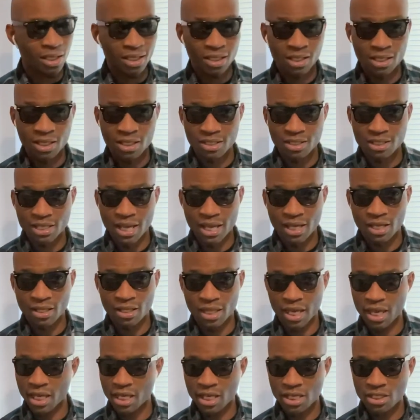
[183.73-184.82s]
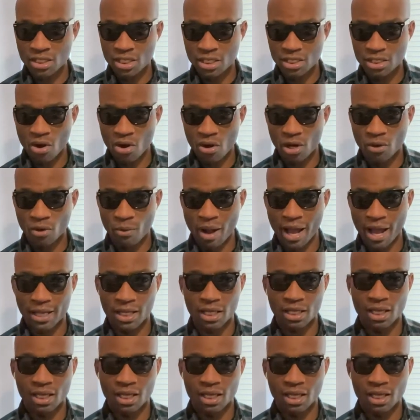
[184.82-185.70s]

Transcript: He didn't say anything. He just started writing.